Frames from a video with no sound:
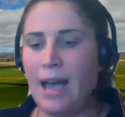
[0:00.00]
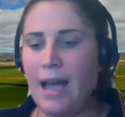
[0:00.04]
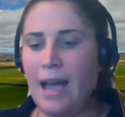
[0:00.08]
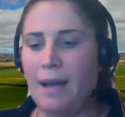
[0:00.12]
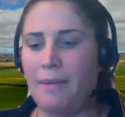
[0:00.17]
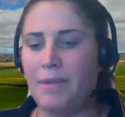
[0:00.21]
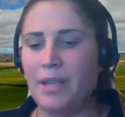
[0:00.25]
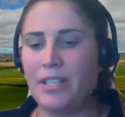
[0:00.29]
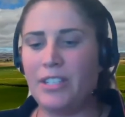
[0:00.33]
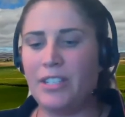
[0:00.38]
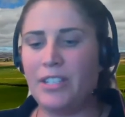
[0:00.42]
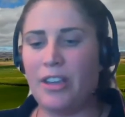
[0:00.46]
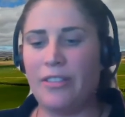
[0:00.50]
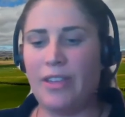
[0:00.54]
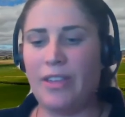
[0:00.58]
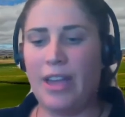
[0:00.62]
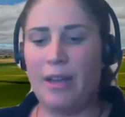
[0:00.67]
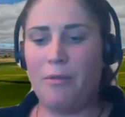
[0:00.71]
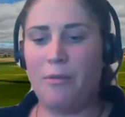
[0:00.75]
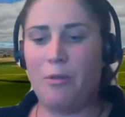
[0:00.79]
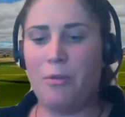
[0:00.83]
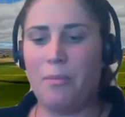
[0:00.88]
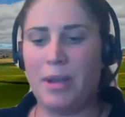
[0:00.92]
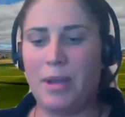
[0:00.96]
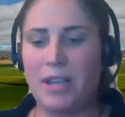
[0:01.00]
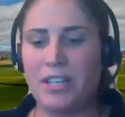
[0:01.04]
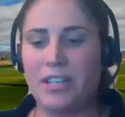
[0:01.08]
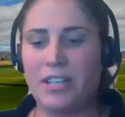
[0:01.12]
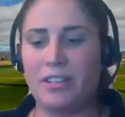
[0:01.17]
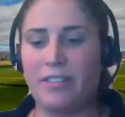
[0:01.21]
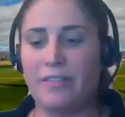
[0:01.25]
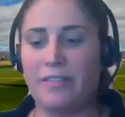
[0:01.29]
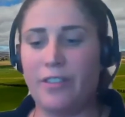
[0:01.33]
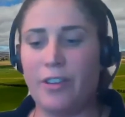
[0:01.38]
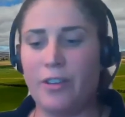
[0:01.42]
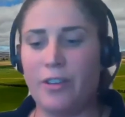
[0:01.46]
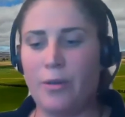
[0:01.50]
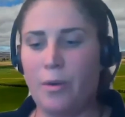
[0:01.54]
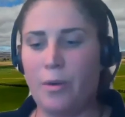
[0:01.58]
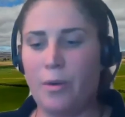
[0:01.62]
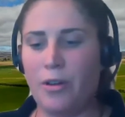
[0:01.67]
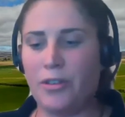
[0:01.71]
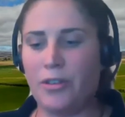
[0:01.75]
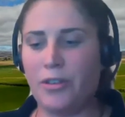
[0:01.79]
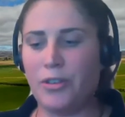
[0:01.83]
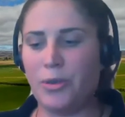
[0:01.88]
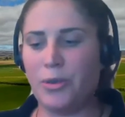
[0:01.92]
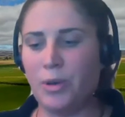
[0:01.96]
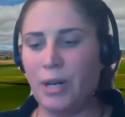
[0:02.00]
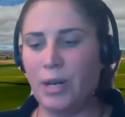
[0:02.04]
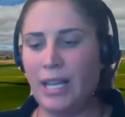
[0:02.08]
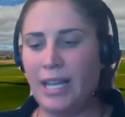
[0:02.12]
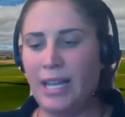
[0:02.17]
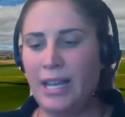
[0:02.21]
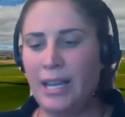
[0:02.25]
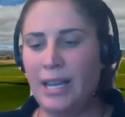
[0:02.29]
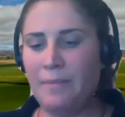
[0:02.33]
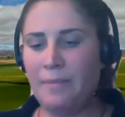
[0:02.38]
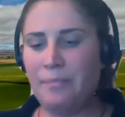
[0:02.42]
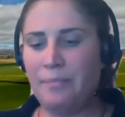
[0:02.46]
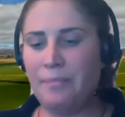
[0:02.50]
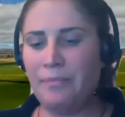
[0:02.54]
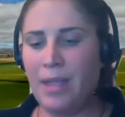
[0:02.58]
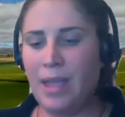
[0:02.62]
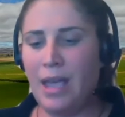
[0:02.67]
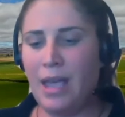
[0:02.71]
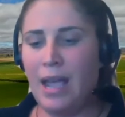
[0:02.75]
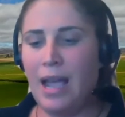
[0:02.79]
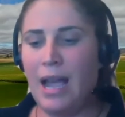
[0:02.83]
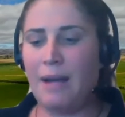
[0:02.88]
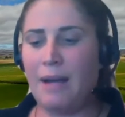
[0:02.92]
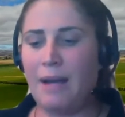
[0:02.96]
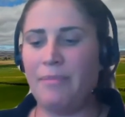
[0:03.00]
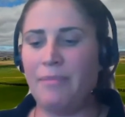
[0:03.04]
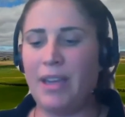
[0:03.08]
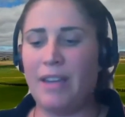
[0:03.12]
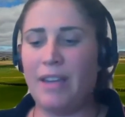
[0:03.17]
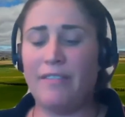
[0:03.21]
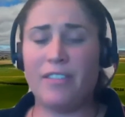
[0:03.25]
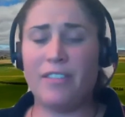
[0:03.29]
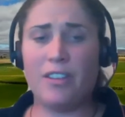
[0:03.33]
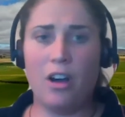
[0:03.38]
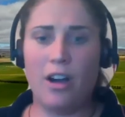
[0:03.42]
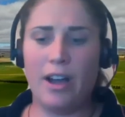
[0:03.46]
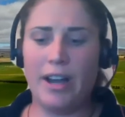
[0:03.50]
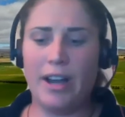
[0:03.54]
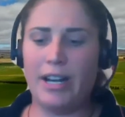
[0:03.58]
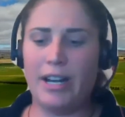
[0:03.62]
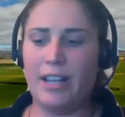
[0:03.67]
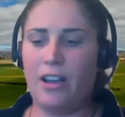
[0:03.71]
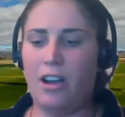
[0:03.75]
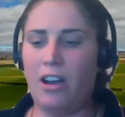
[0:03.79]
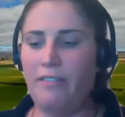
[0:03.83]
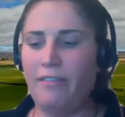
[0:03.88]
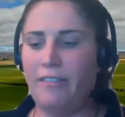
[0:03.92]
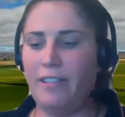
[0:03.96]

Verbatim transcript: and so they will mention a few words shortly. They've kindly